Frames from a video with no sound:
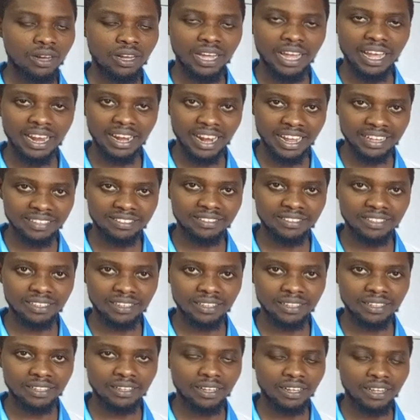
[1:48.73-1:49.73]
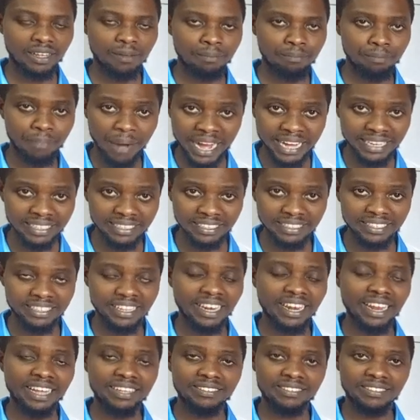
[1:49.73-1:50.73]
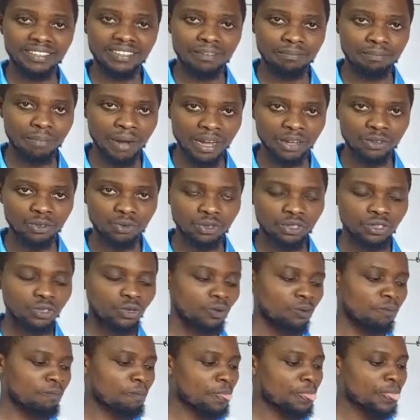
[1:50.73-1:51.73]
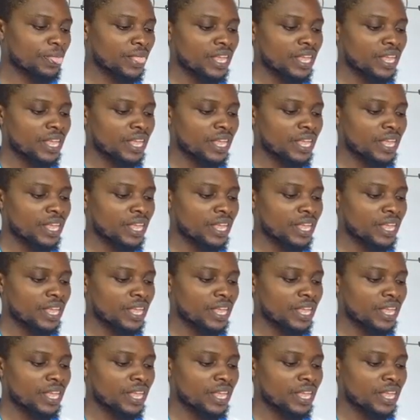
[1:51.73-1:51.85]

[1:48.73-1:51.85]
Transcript: the elastic band we know.